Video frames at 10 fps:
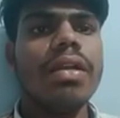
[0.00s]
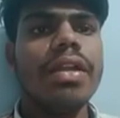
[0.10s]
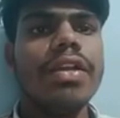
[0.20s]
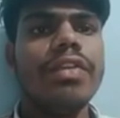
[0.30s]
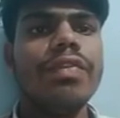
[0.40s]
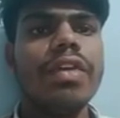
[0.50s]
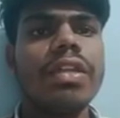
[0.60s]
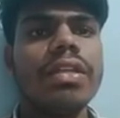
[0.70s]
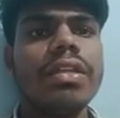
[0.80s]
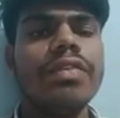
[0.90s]
infer
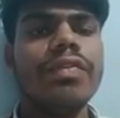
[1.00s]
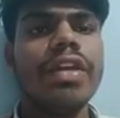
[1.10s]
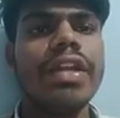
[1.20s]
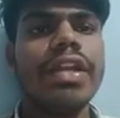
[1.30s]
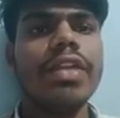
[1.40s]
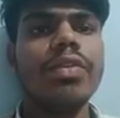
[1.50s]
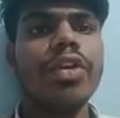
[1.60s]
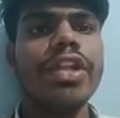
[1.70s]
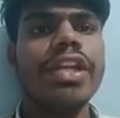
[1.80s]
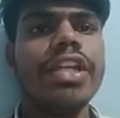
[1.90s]
it
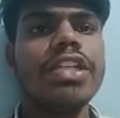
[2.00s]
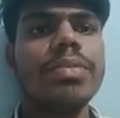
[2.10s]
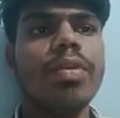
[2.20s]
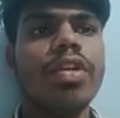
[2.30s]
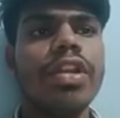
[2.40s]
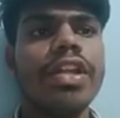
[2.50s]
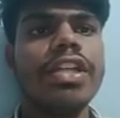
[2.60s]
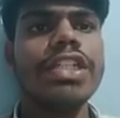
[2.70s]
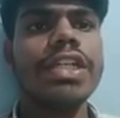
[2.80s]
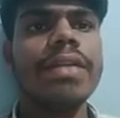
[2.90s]
orientation
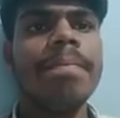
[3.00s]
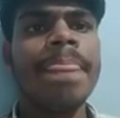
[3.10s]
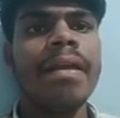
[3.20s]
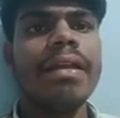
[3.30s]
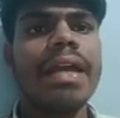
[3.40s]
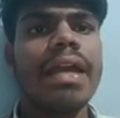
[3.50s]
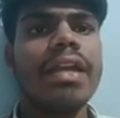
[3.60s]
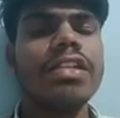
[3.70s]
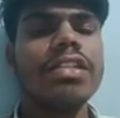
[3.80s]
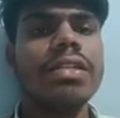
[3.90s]
polarization characteristic.